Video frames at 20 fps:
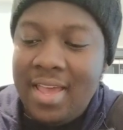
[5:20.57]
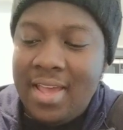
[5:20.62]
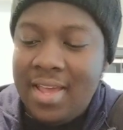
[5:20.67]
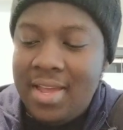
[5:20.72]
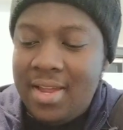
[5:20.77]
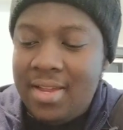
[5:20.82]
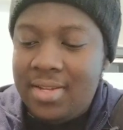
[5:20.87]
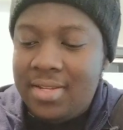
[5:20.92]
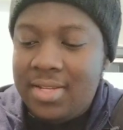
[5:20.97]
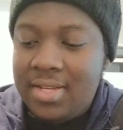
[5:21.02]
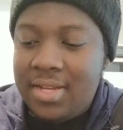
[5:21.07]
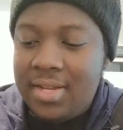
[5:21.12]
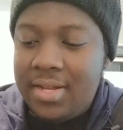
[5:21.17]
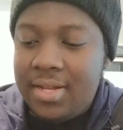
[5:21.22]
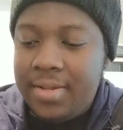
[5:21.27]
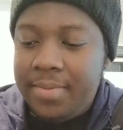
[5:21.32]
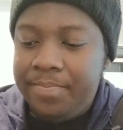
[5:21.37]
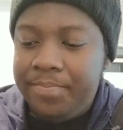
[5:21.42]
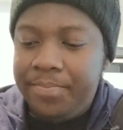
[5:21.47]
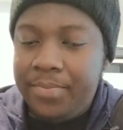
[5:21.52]
And
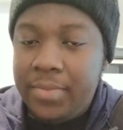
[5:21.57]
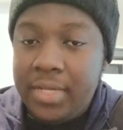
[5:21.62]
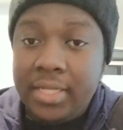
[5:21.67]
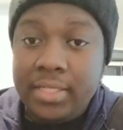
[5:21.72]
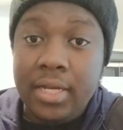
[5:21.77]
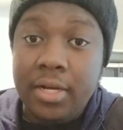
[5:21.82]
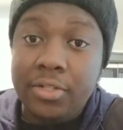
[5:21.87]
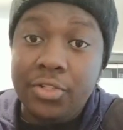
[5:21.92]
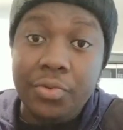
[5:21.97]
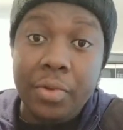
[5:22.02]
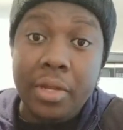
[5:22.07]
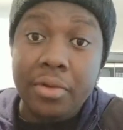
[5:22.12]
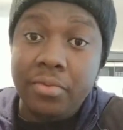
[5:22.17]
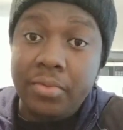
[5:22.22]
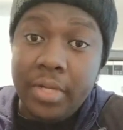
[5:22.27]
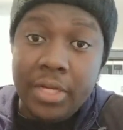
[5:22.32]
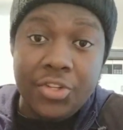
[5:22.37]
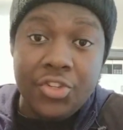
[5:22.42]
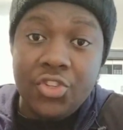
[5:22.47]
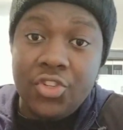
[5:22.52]
that got to
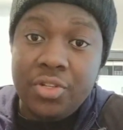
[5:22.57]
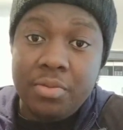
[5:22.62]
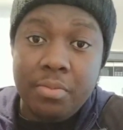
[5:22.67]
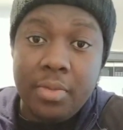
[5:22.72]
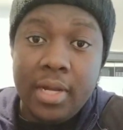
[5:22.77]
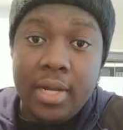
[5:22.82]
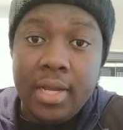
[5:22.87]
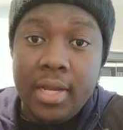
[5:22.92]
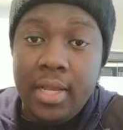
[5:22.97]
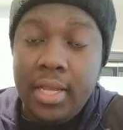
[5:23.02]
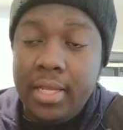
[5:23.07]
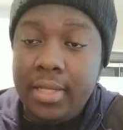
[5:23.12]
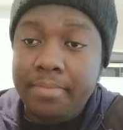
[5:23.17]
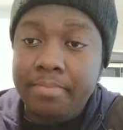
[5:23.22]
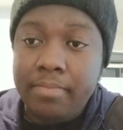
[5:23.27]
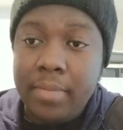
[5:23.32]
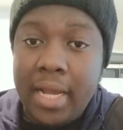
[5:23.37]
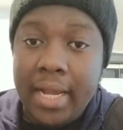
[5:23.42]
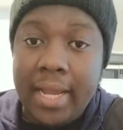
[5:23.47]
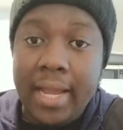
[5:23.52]
enrich my
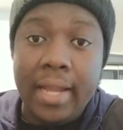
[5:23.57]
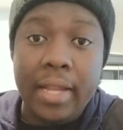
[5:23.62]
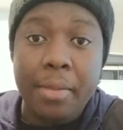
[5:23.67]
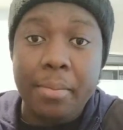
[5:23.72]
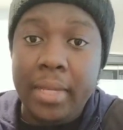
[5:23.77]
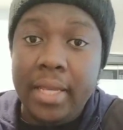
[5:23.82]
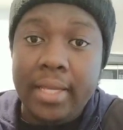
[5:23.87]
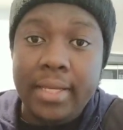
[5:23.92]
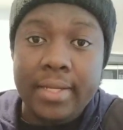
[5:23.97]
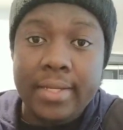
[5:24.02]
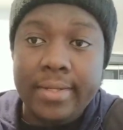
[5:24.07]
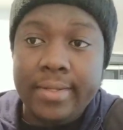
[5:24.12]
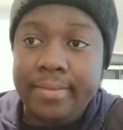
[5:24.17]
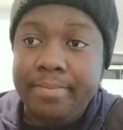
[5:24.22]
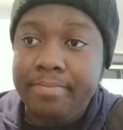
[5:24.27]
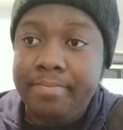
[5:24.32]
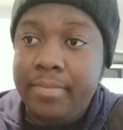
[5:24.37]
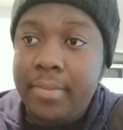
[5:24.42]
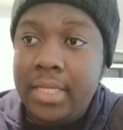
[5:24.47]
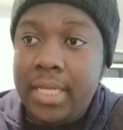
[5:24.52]
academic
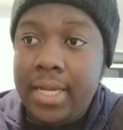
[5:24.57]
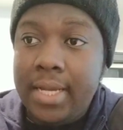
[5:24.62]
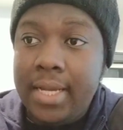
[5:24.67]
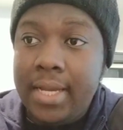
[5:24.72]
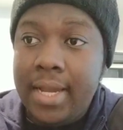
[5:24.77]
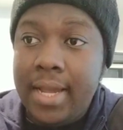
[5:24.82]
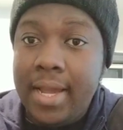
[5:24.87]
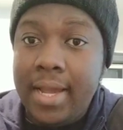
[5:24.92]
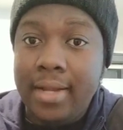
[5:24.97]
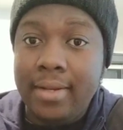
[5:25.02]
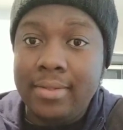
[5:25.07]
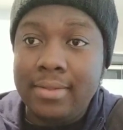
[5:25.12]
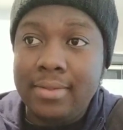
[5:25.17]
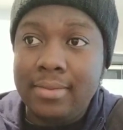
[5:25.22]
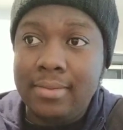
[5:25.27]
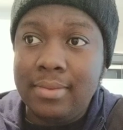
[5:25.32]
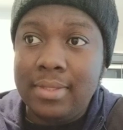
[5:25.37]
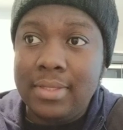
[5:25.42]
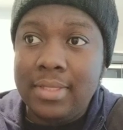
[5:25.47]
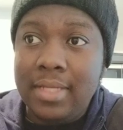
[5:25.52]
and,
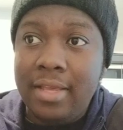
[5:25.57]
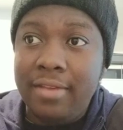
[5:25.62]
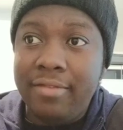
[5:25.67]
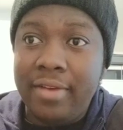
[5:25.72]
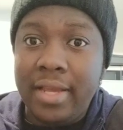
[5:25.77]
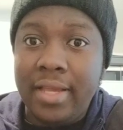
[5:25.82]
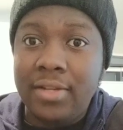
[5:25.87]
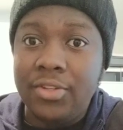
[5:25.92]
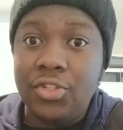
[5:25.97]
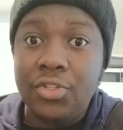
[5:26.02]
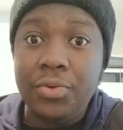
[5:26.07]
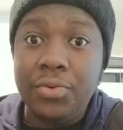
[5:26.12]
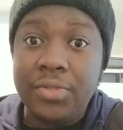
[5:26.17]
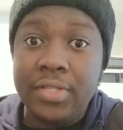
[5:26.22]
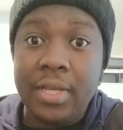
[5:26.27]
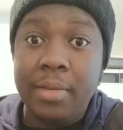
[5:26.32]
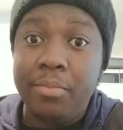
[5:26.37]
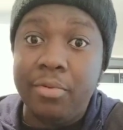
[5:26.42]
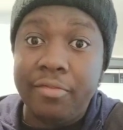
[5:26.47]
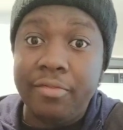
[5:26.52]
if I can so
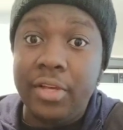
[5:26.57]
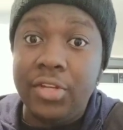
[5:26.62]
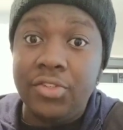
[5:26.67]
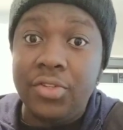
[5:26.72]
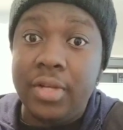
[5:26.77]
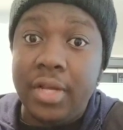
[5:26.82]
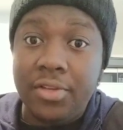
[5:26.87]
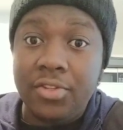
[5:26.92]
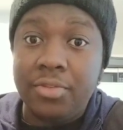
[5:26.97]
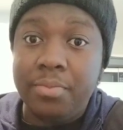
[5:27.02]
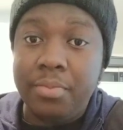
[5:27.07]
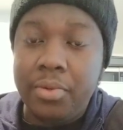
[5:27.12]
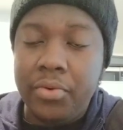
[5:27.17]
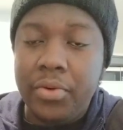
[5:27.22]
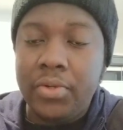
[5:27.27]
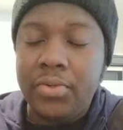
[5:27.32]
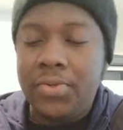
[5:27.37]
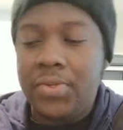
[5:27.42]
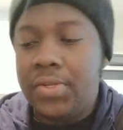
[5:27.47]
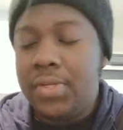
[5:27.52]
say, professional
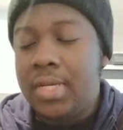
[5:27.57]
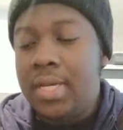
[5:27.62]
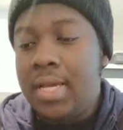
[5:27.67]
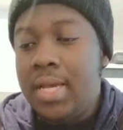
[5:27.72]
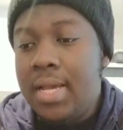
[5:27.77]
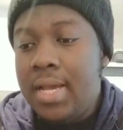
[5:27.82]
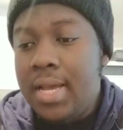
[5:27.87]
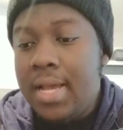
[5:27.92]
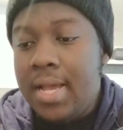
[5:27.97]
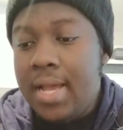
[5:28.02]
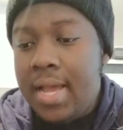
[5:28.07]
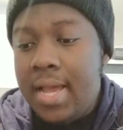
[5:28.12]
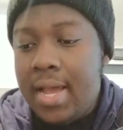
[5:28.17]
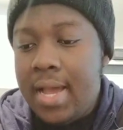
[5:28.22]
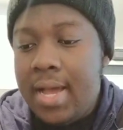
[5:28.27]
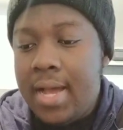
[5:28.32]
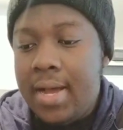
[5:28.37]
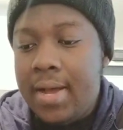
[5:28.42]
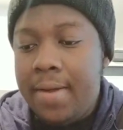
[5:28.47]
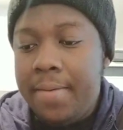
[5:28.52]
experience.
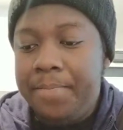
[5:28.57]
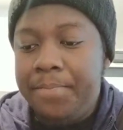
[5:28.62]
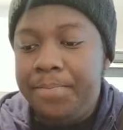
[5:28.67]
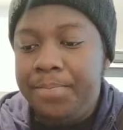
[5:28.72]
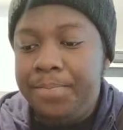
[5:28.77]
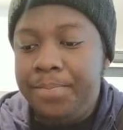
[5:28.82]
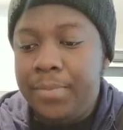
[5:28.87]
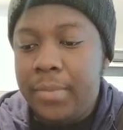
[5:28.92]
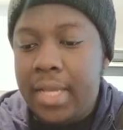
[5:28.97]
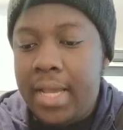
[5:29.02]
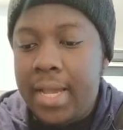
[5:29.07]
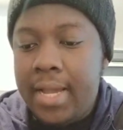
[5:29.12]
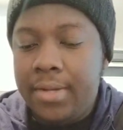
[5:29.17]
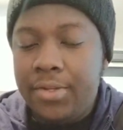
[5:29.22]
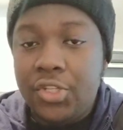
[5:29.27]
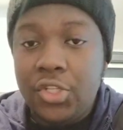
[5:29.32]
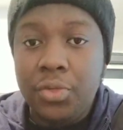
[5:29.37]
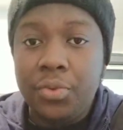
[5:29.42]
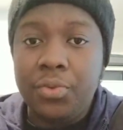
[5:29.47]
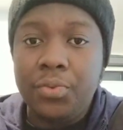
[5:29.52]

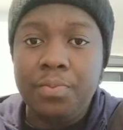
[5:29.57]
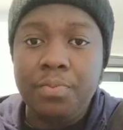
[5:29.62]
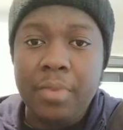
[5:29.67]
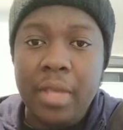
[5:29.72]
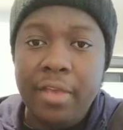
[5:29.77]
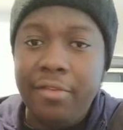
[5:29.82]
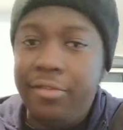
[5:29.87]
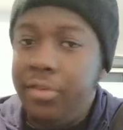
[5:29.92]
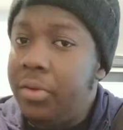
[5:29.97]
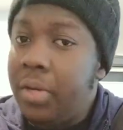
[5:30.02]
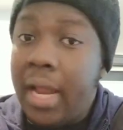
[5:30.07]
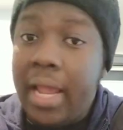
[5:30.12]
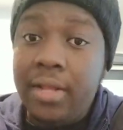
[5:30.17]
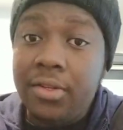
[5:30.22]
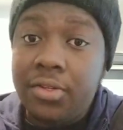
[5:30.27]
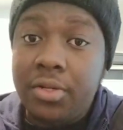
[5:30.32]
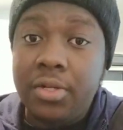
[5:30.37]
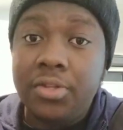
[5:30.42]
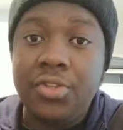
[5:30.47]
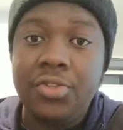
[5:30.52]
And so if you're an
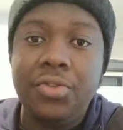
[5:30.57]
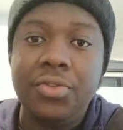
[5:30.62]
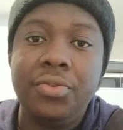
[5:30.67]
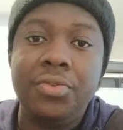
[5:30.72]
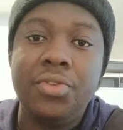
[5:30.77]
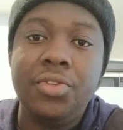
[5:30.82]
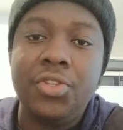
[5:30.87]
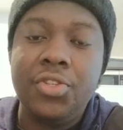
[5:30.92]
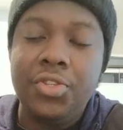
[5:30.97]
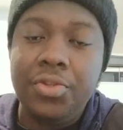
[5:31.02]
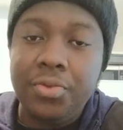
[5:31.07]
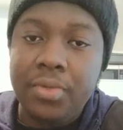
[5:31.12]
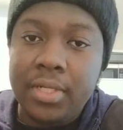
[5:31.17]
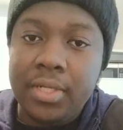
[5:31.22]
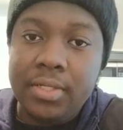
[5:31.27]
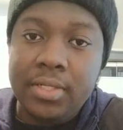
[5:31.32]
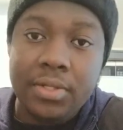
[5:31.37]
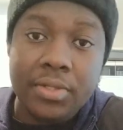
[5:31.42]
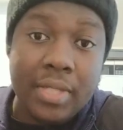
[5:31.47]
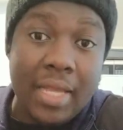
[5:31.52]
international
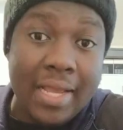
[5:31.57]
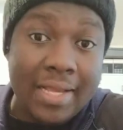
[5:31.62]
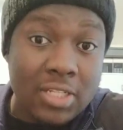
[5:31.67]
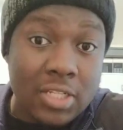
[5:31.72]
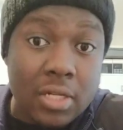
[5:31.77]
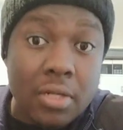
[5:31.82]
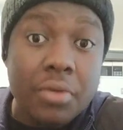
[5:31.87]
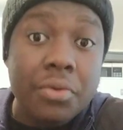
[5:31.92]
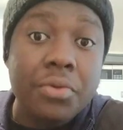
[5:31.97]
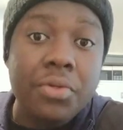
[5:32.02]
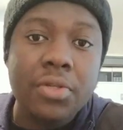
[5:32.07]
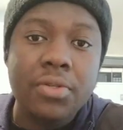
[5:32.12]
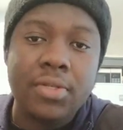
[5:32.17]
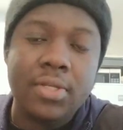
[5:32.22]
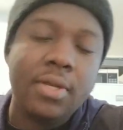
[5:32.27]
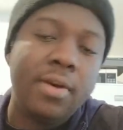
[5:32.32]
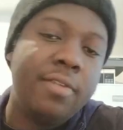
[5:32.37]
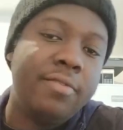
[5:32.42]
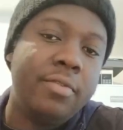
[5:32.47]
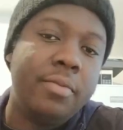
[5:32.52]
student, don't exclude
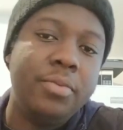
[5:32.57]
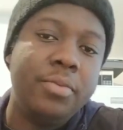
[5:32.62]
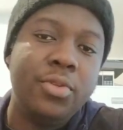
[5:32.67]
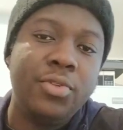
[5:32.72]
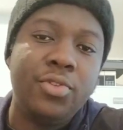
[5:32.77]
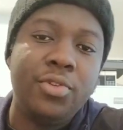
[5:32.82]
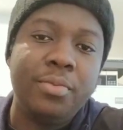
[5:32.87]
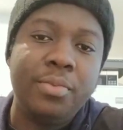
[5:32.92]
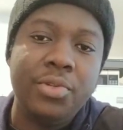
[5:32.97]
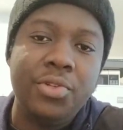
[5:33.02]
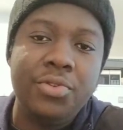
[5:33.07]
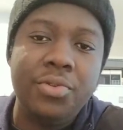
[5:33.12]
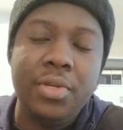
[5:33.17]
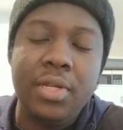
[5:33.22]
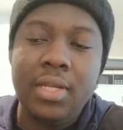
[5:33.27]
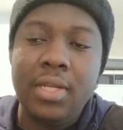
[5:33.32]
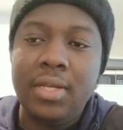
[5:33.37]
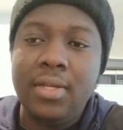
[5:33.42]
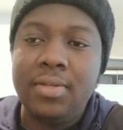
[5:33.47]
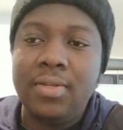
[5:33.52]
yourself from those
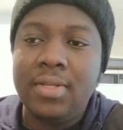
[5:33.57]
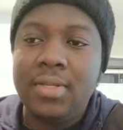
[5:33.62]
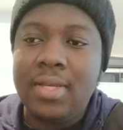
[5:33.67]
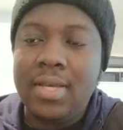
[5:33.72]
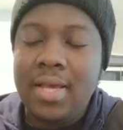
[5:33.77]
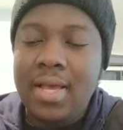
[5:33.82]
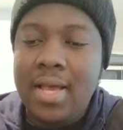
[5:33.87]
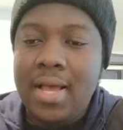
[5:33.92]
opportunities.